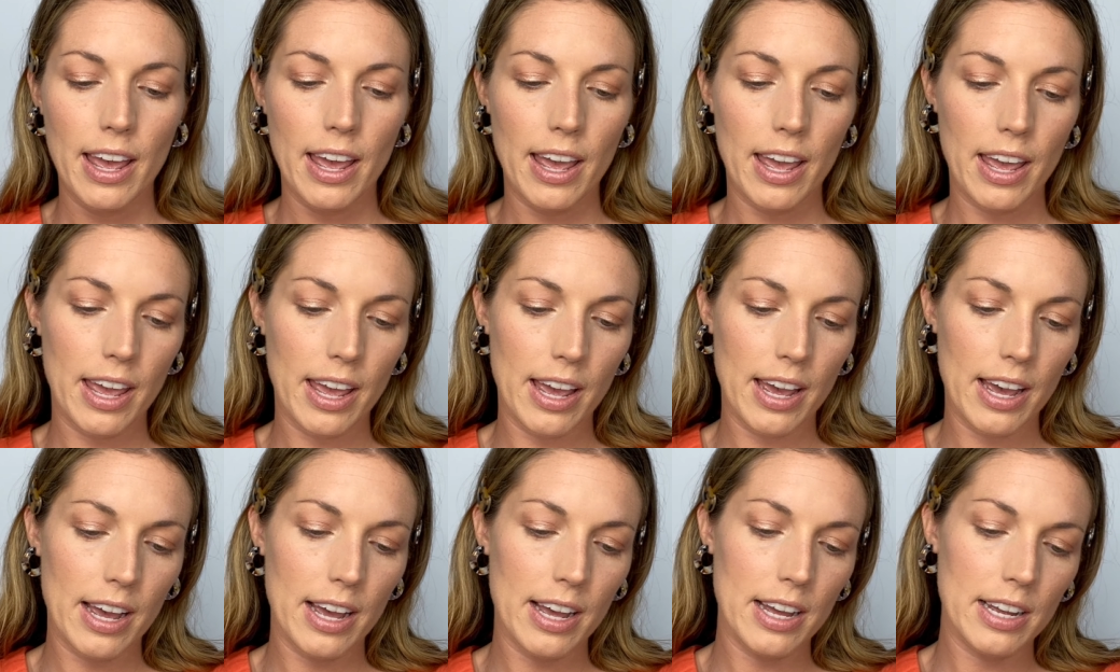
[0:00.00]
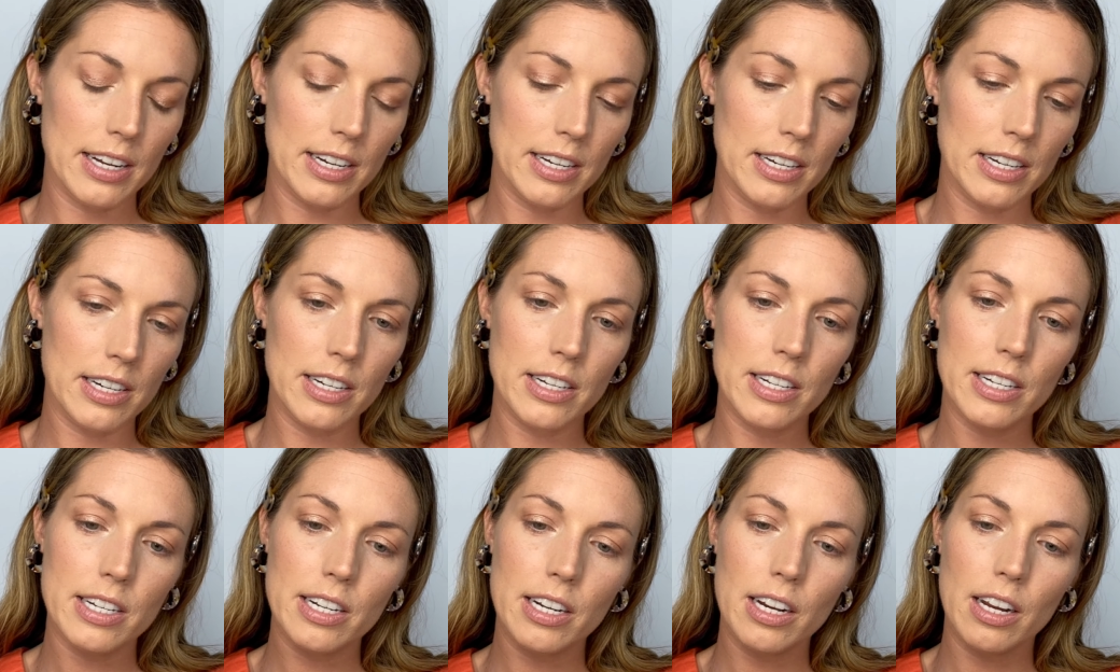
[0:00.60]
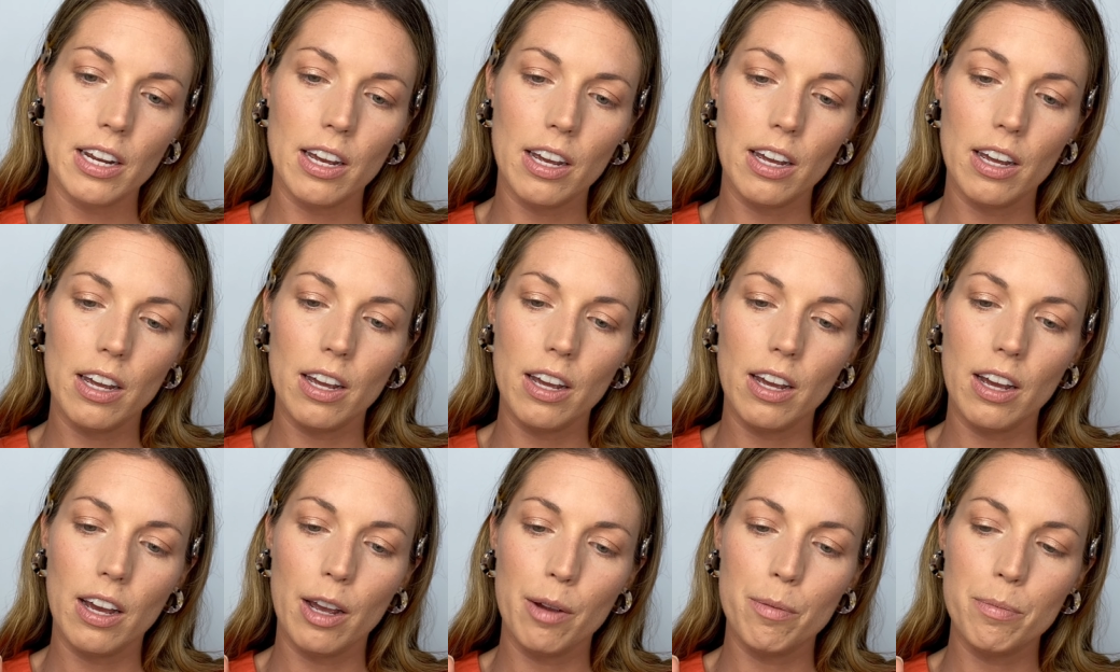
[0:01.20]
And
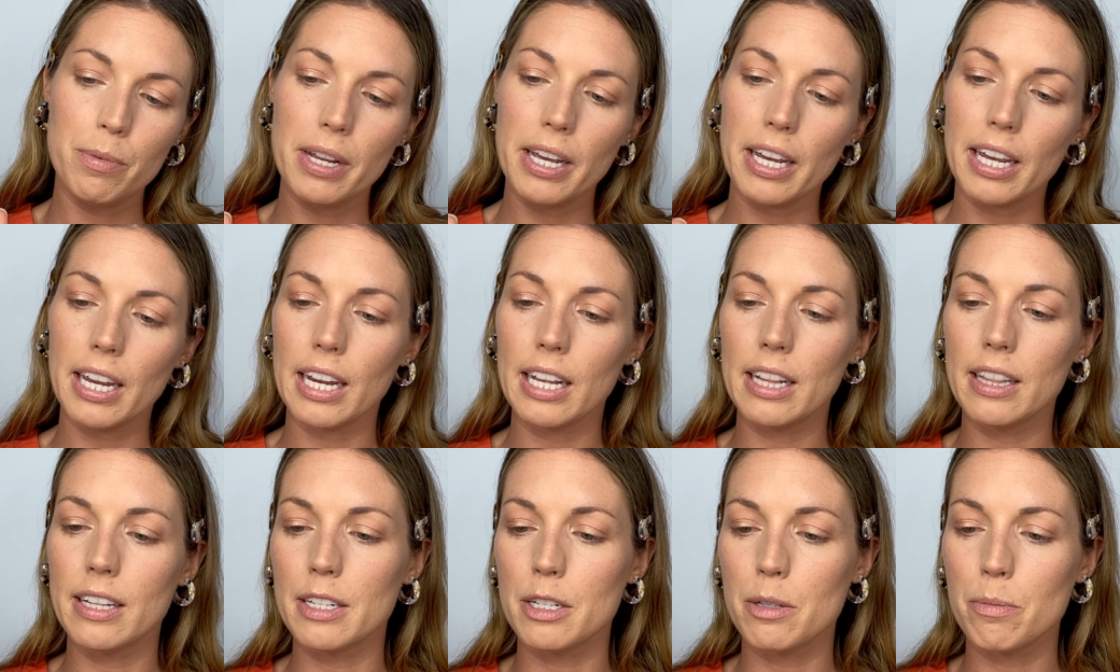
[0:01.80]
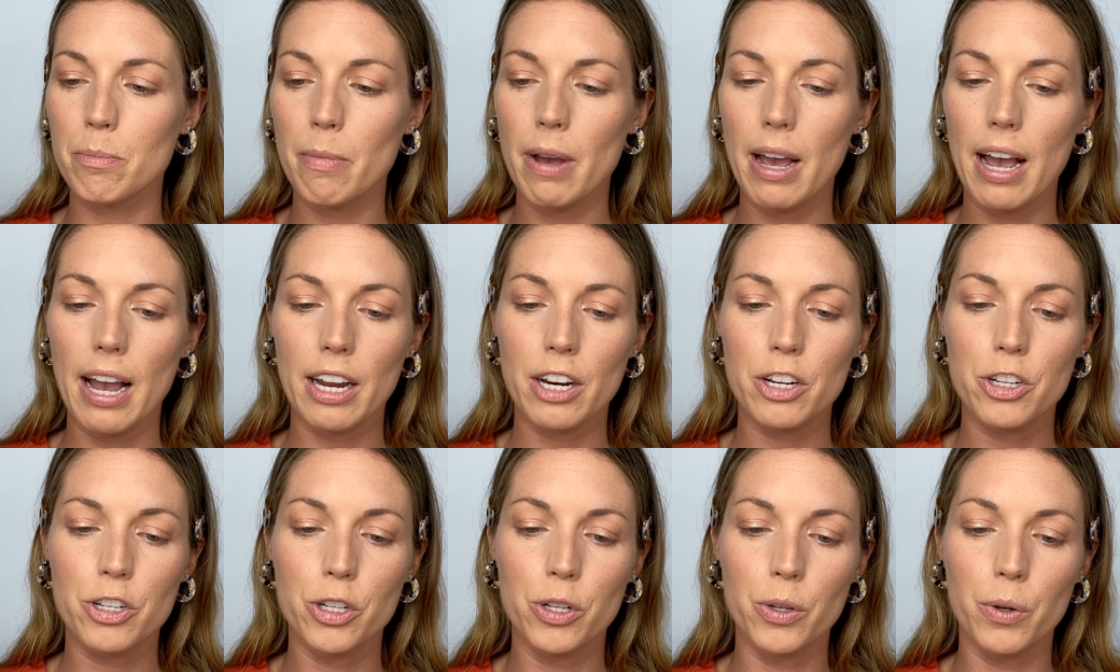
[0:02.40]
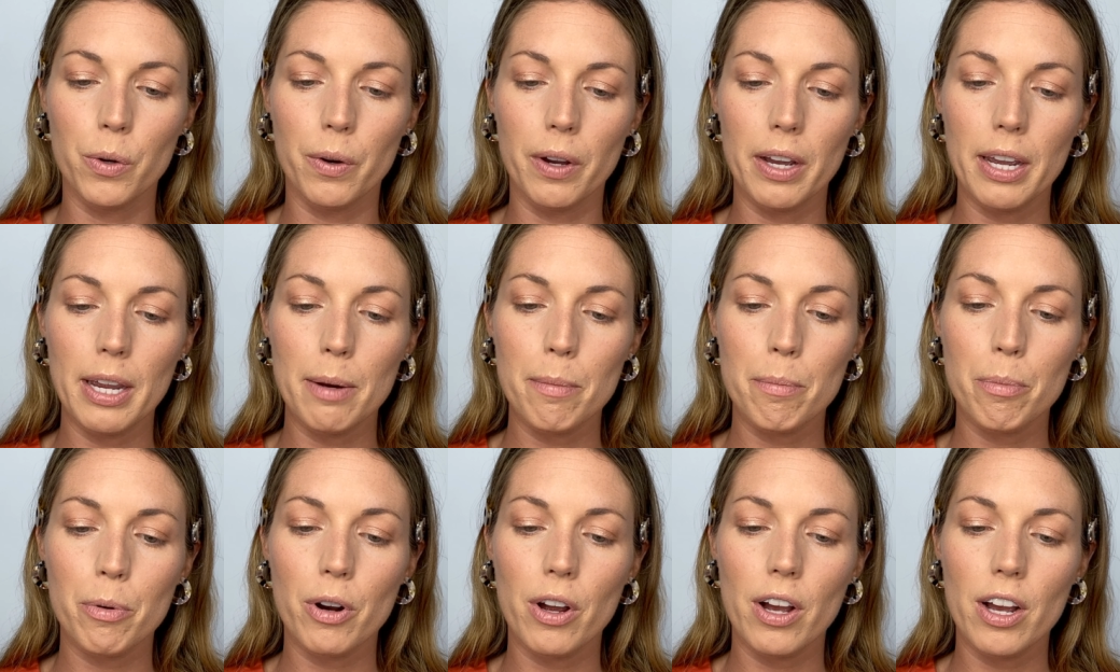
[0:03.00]
I'm taking this MAC
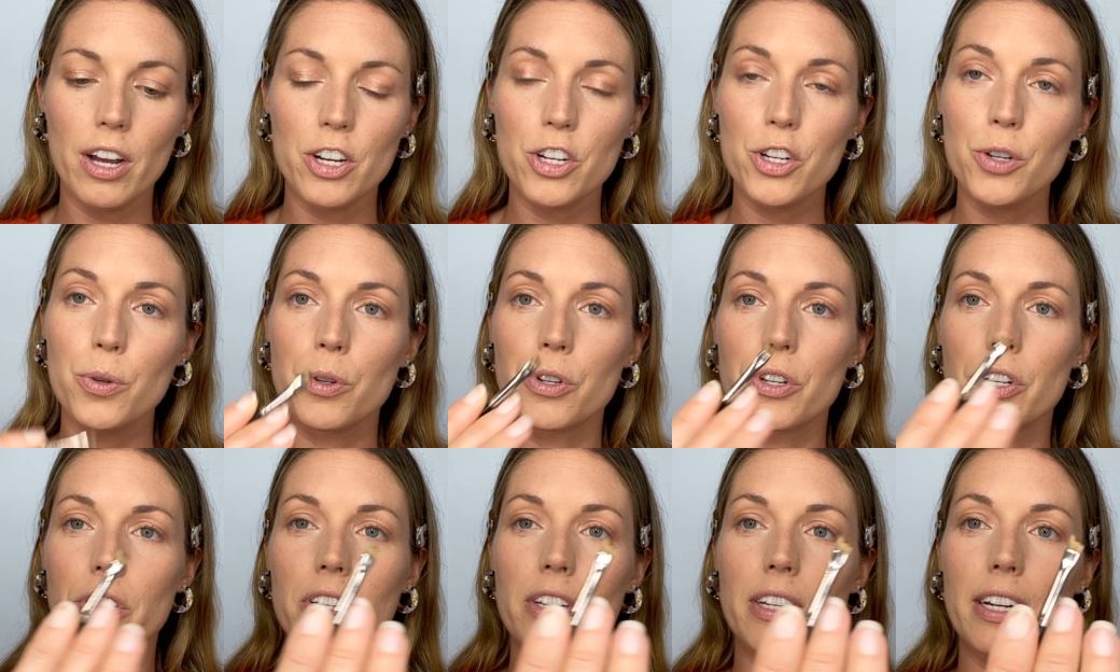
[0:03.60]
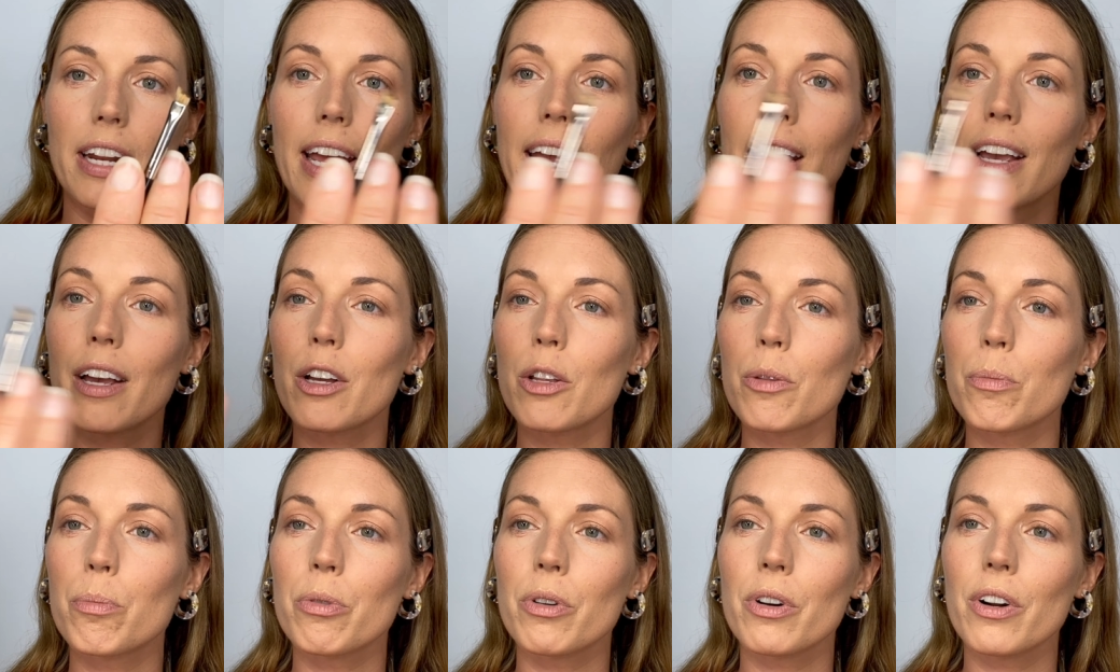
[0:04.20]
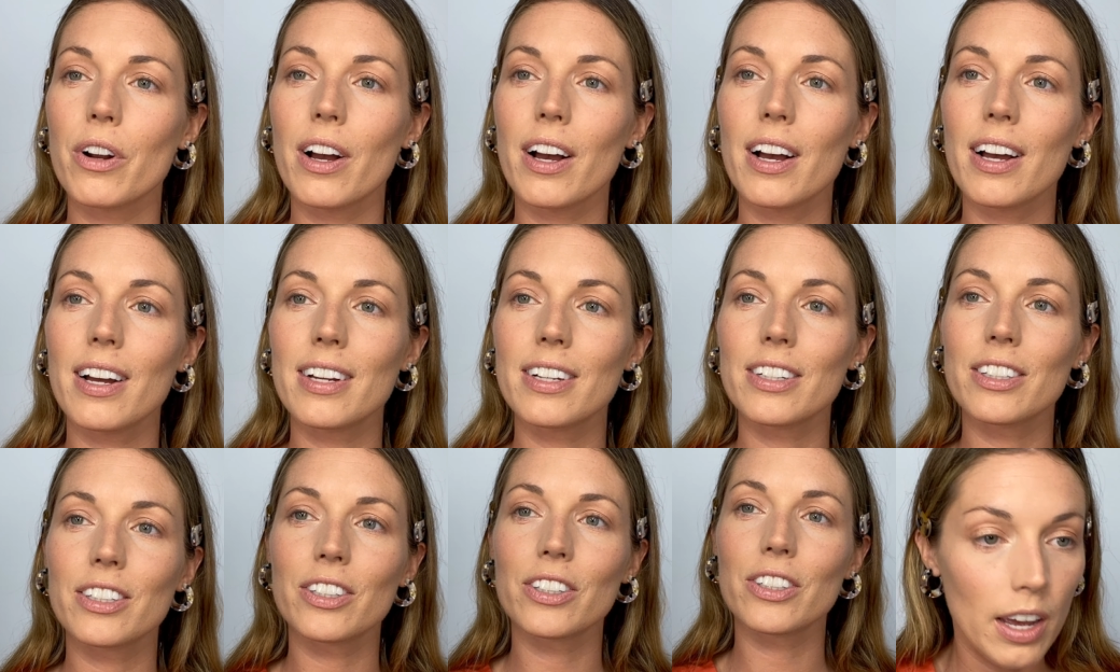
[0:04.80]
208 brush, which is an angled
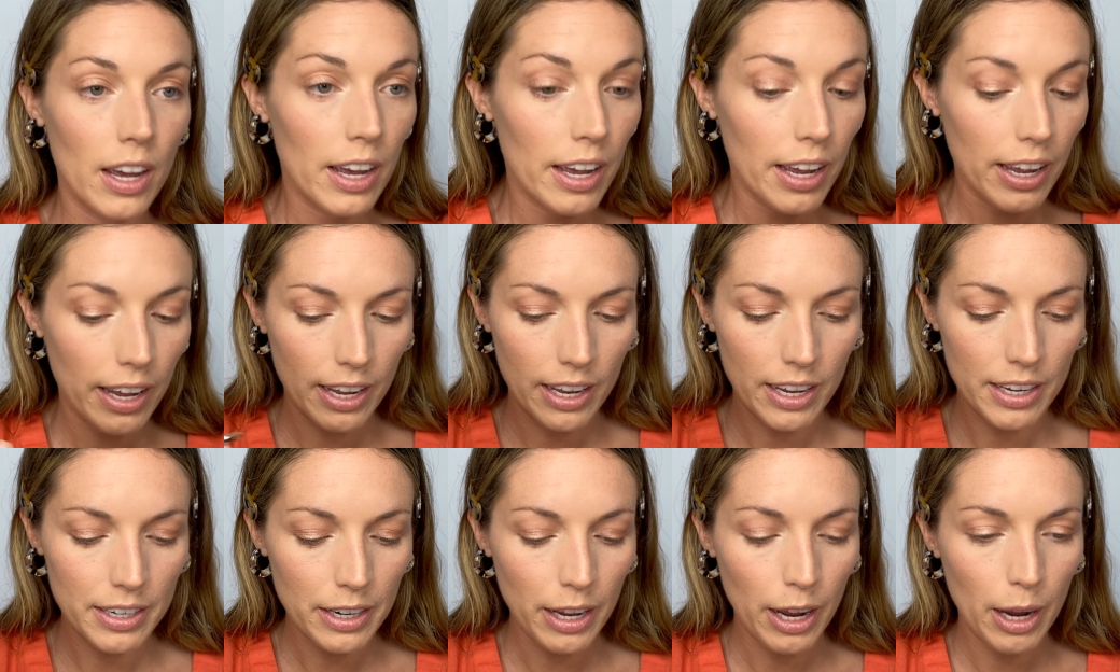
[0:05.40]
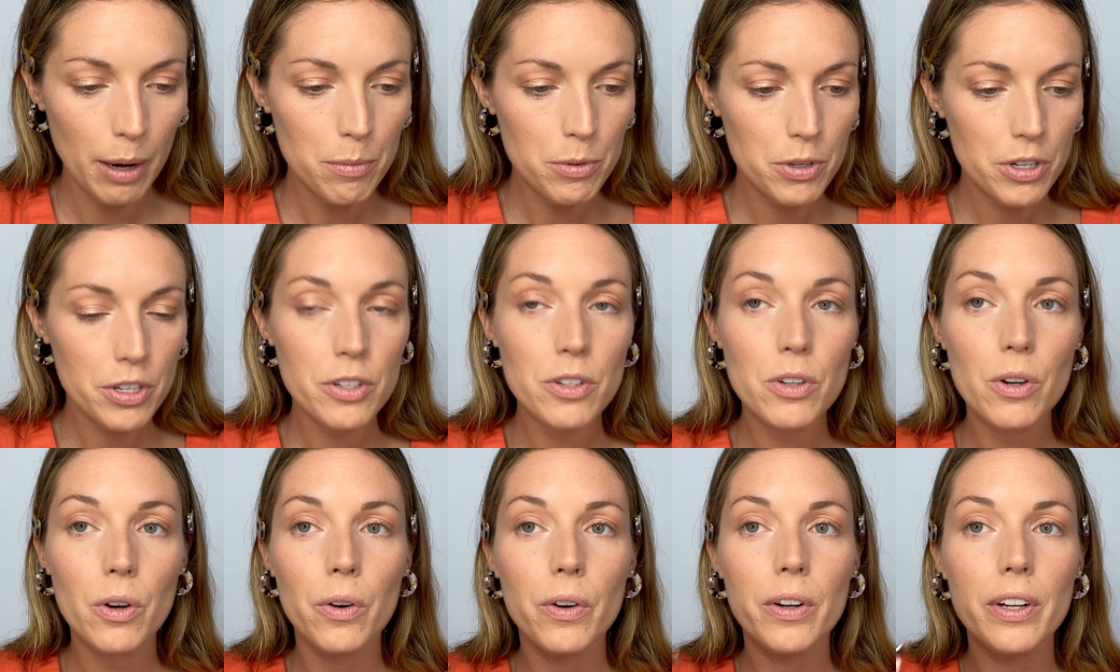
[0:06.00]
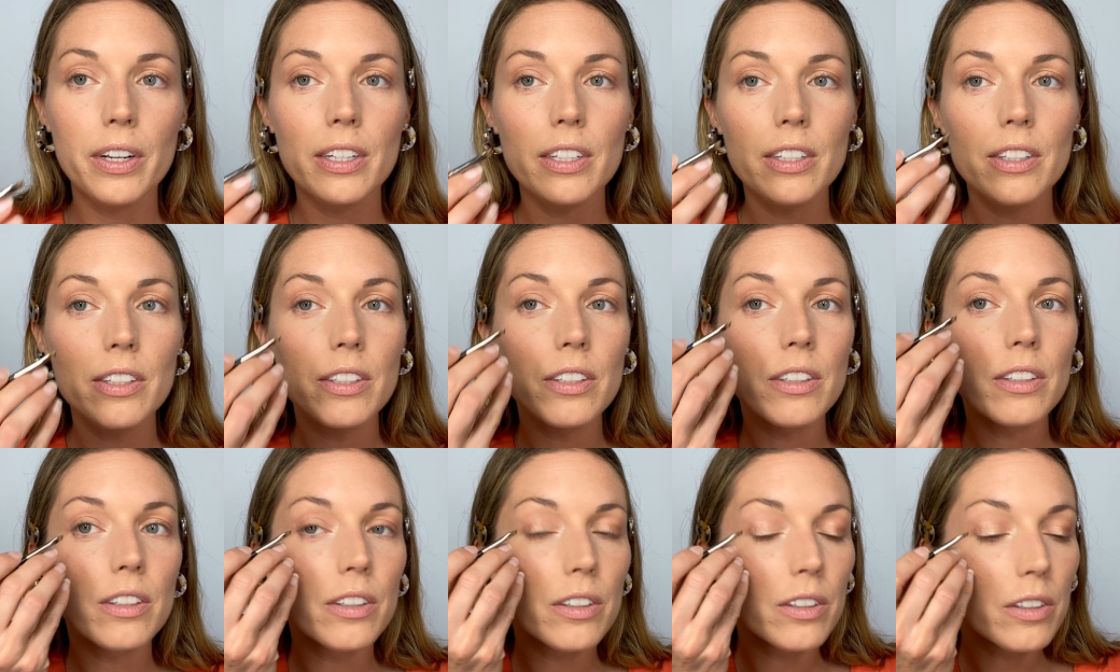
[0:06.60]
brush, and I'm just going
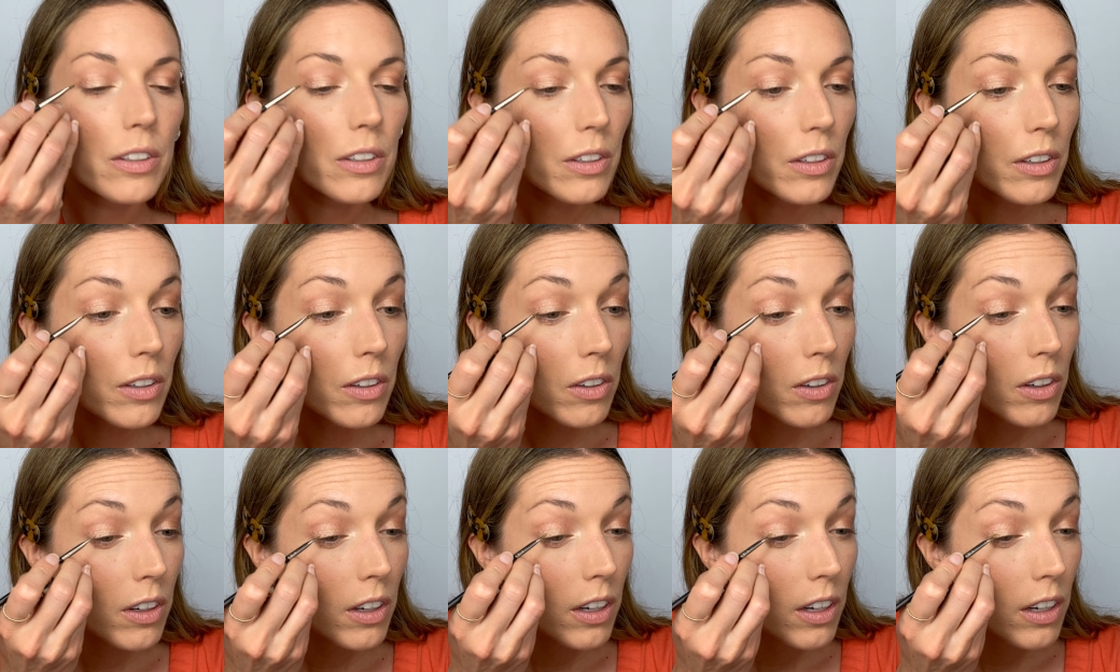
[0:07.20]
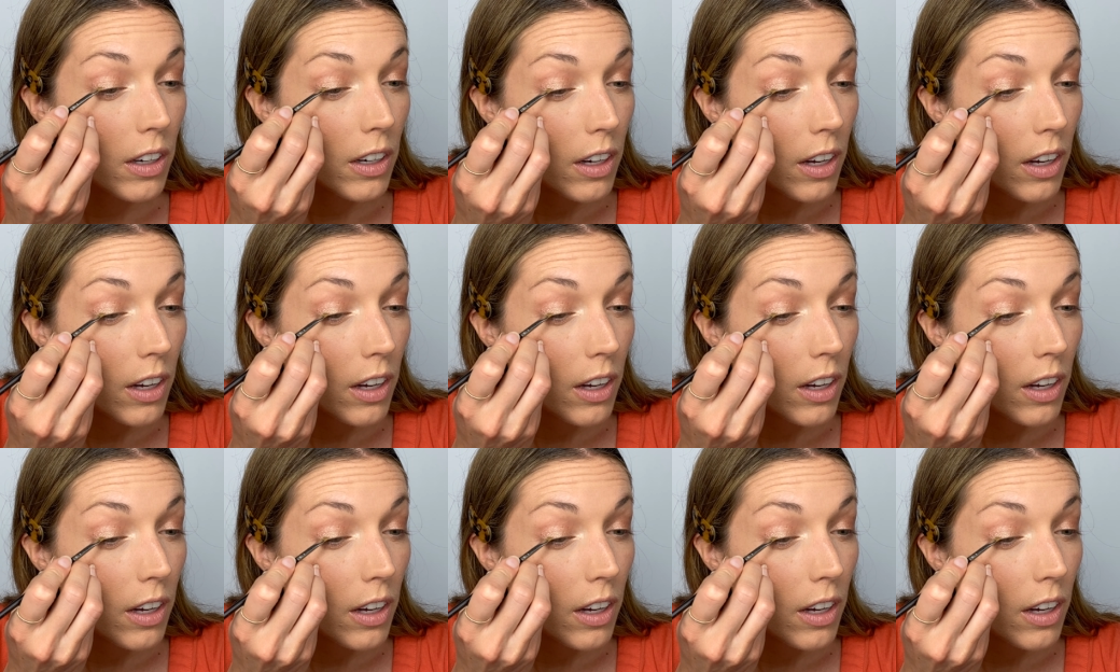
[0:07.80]
to